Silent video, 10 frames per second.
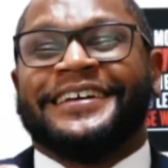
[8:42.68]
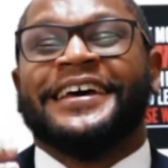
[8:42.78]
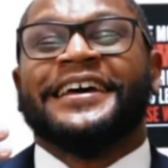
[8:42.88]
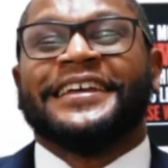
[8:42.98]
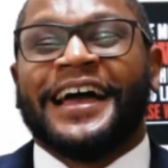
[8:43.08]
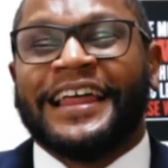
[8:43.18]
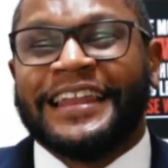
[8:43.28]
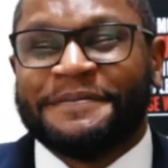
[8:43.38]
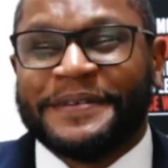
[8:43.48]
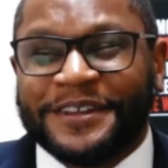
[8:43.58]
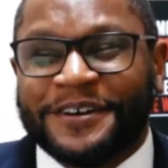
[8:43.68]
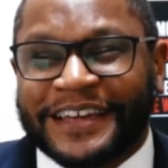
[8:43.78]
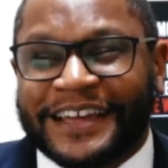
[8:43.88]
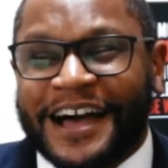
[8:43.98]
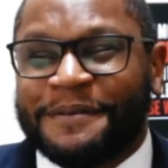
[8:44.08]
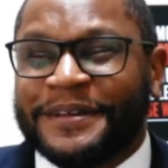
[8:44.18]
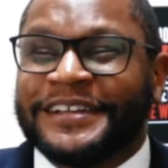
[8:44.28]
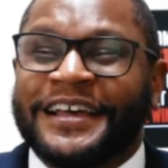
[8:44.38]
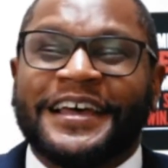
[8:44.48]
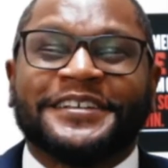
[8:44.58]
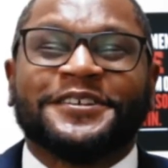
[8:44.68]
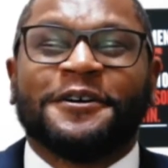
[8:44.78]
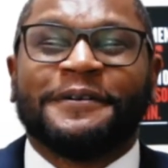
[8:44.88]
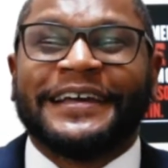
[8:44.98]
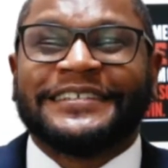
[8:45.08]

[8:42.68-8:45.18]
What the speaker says: y'all let me know in the comments. As always,